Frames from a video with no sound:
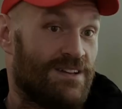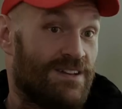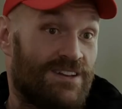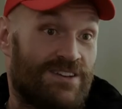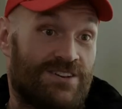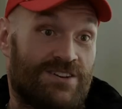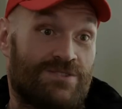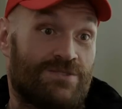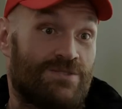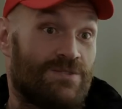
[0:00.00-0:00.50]

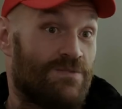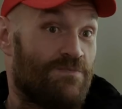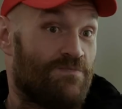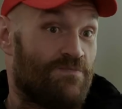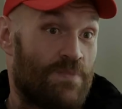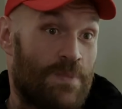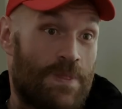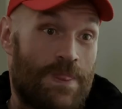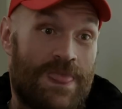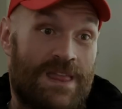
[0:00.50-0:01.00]
Yeah. Same
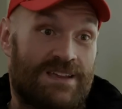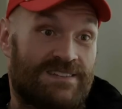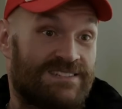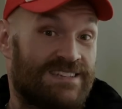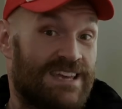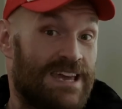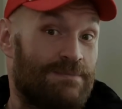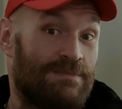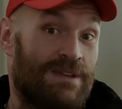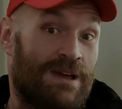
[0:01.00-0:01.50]
dimensions as Usyk.
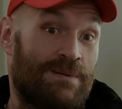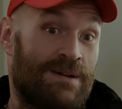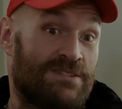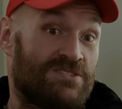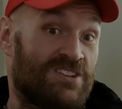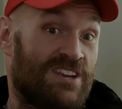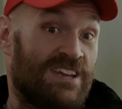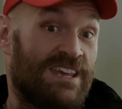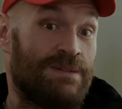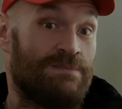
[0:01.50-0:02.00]
Same
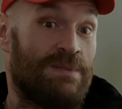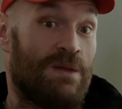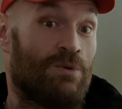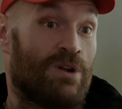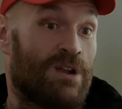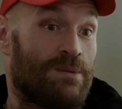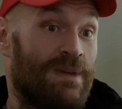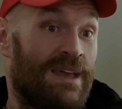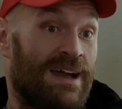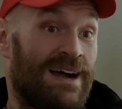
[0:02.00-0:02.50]
dimension. He gave me
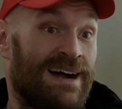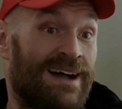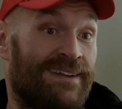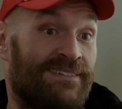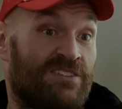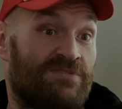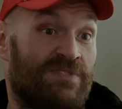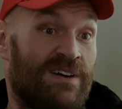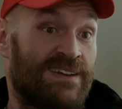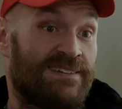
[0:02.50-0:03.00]
one of my
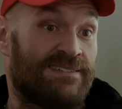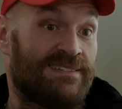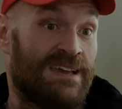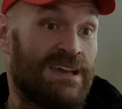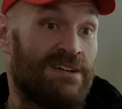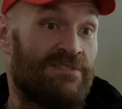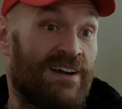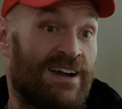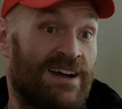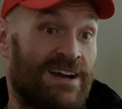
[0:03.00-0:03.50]
hardest fights I
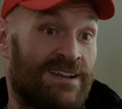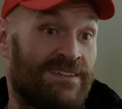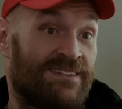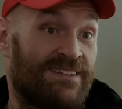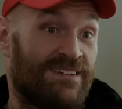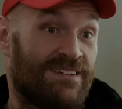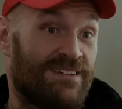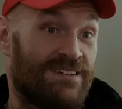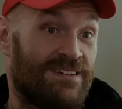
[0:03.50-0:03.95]
ever had.